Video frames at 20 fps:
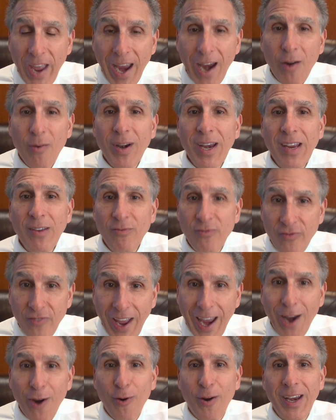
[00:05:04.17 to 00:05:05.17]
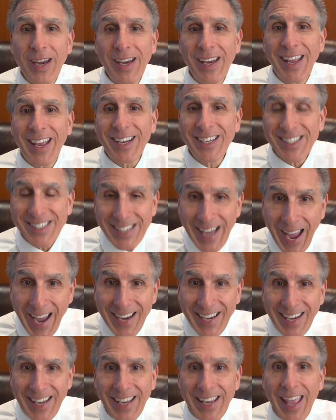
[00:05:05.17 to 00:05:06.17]
very, very
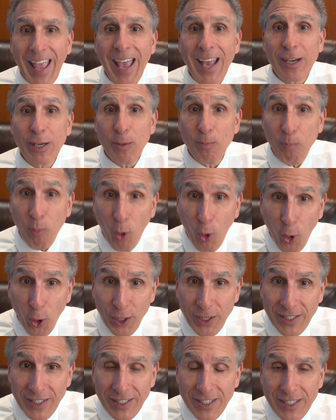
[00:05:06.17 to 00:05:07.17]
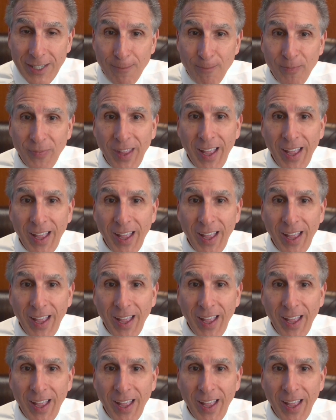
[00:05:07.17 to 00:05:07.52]
exciting and important